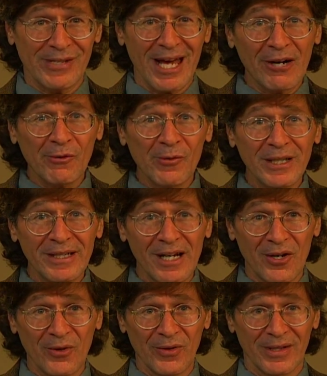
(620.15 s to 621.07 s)
How do we
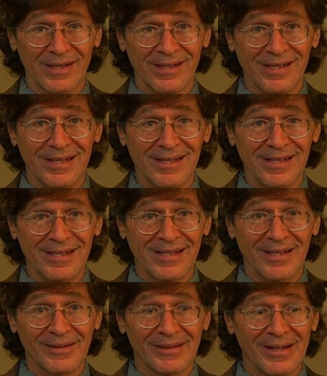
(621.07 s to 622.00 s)
know this?
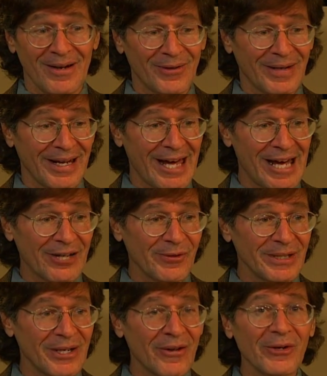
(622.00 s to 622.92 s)
Okay, how do we
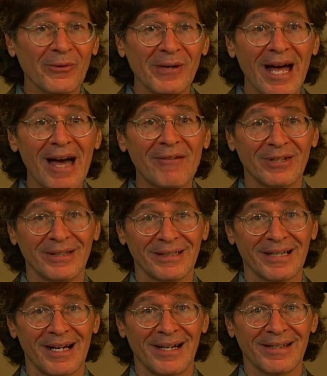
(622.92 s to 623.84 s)
know that we have an
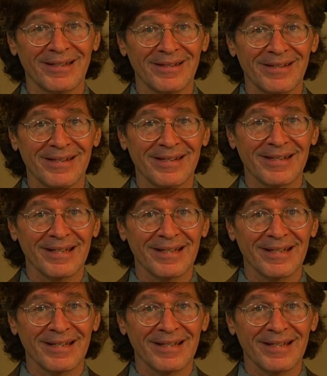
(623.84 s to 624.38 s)
unconscious?